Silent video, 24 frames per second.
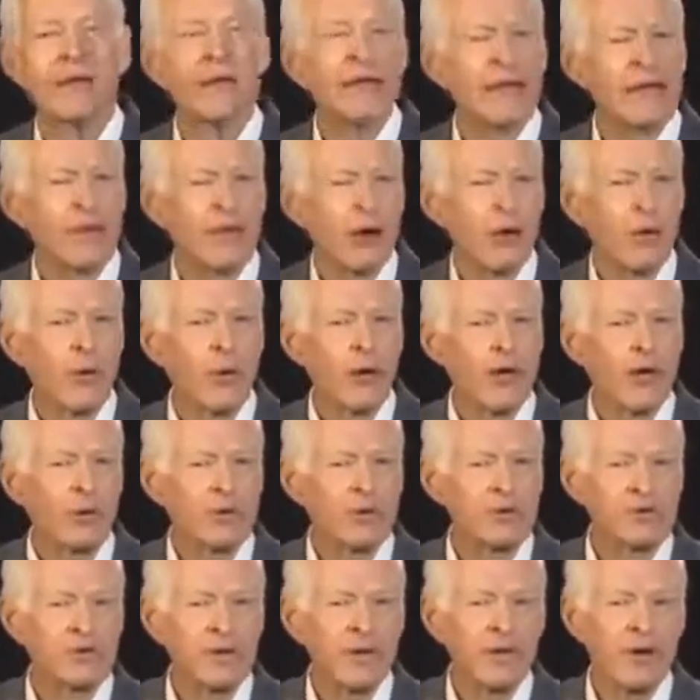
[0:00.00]
did he know what
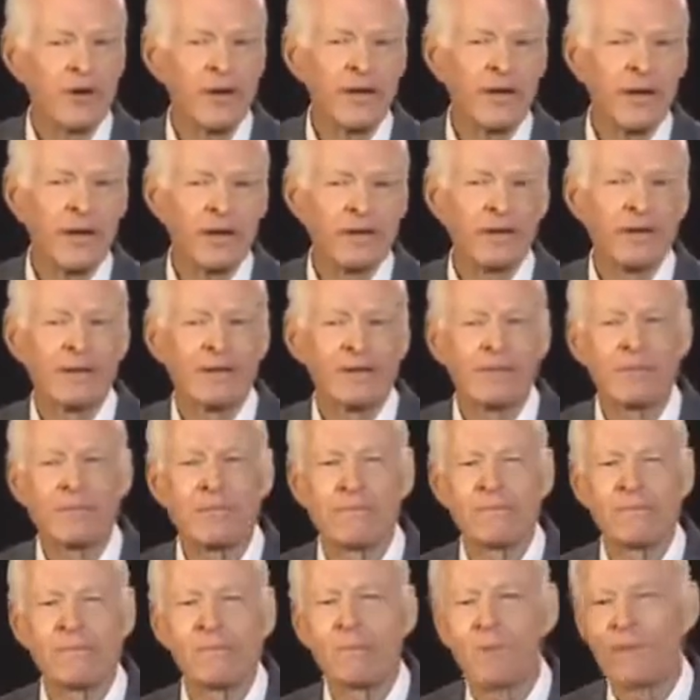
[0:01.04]
he was doing?
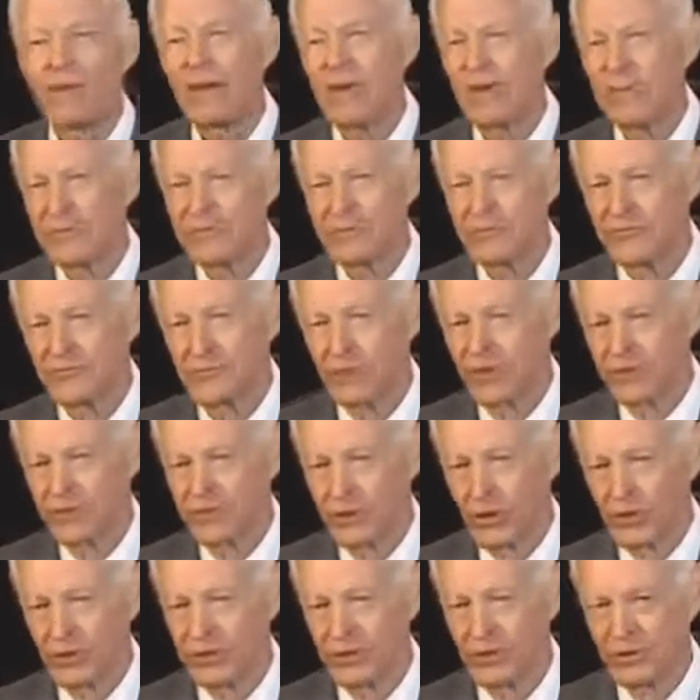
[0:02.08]
He was the
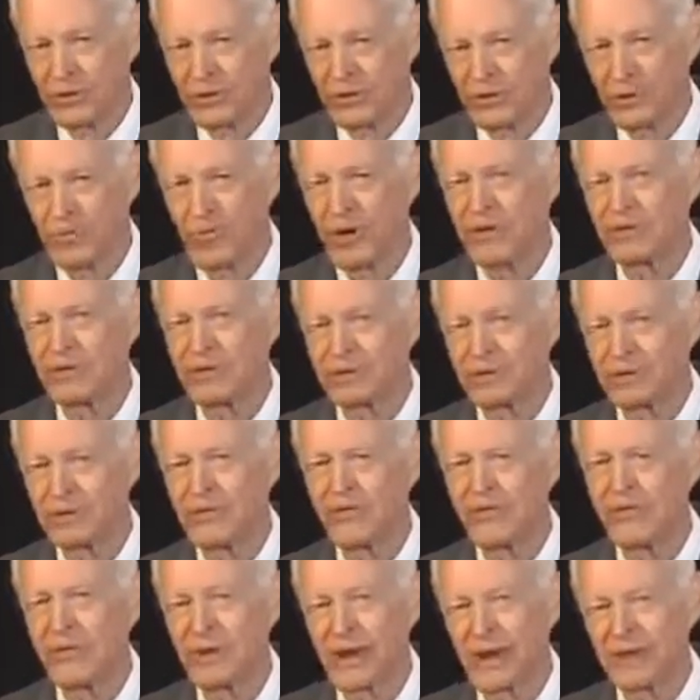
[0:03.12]
first socialist president
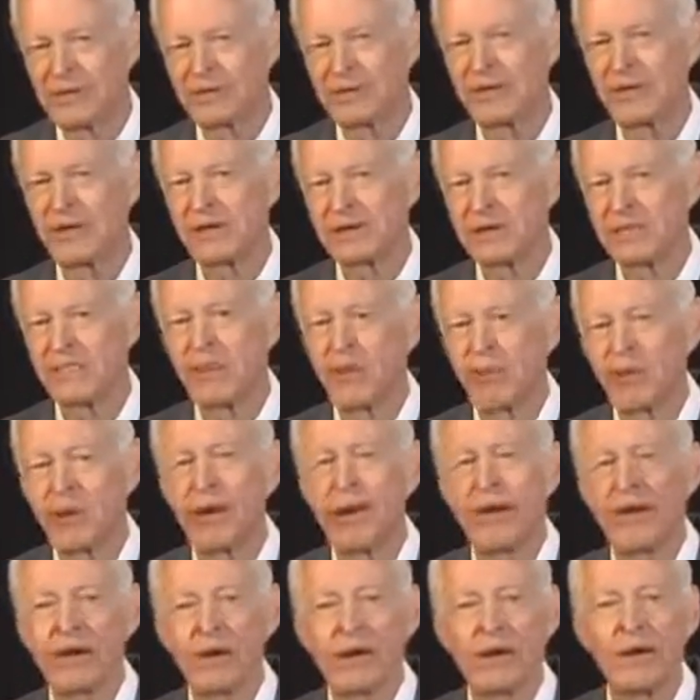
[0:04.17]
of the United States of
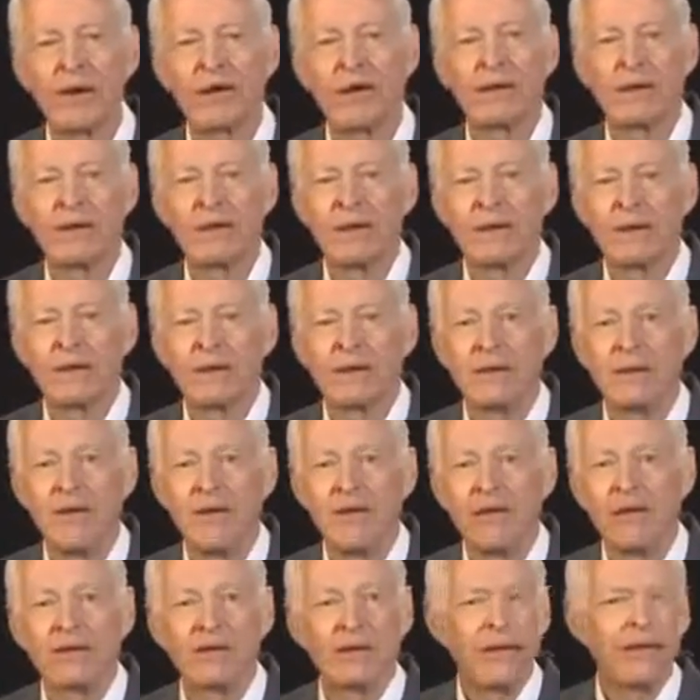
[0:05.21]
America.
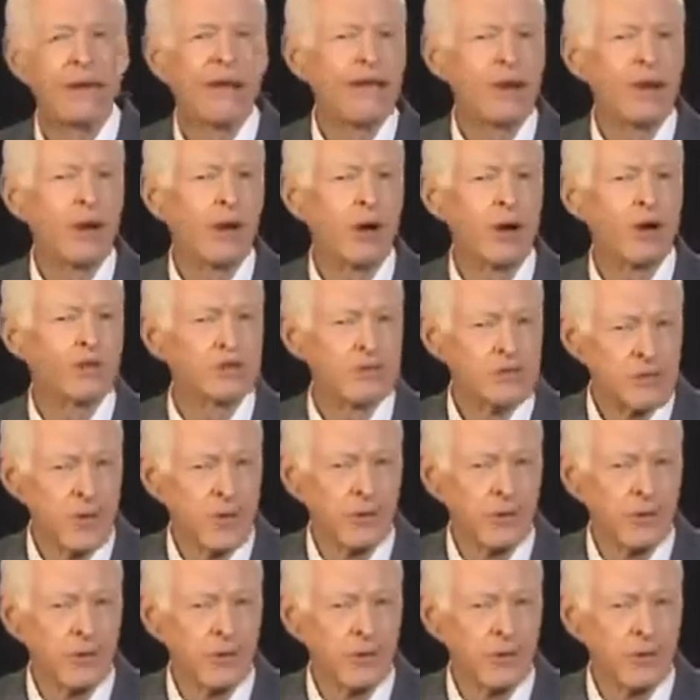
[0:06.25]
Did he know what